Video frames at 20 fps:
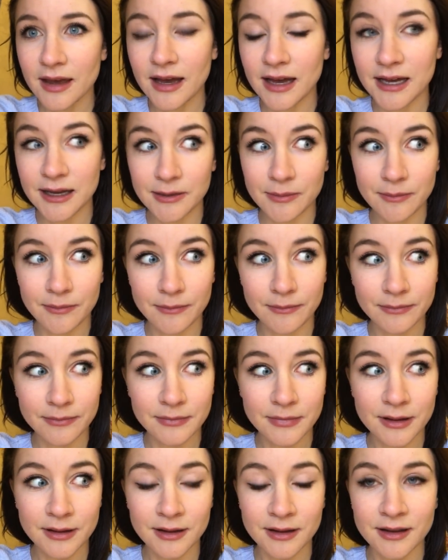what
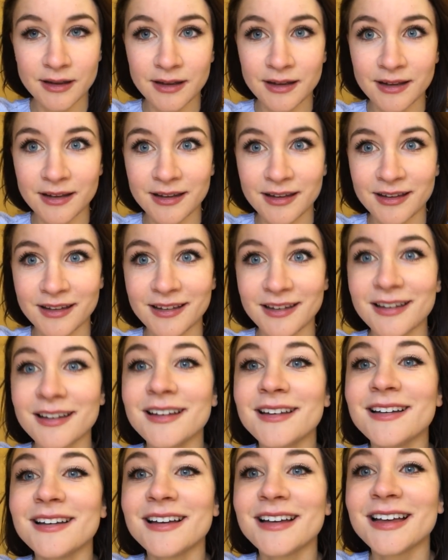
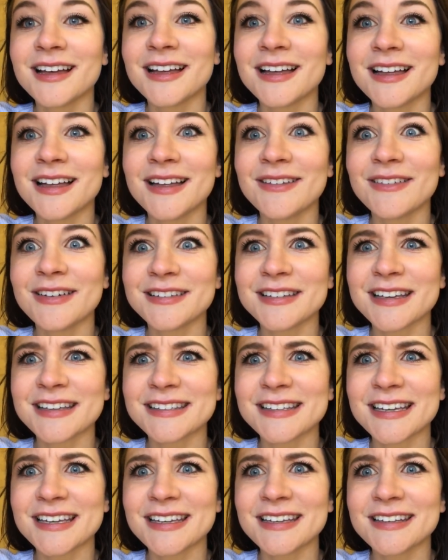was I
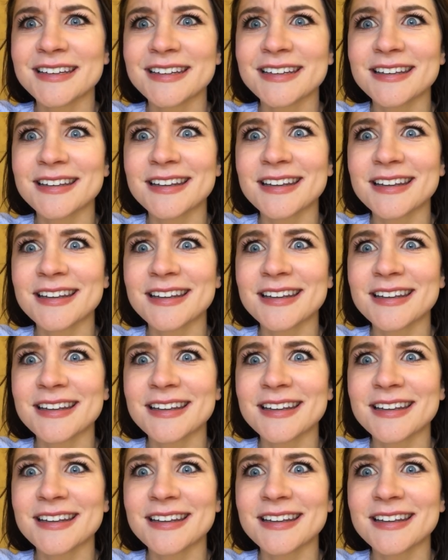saying?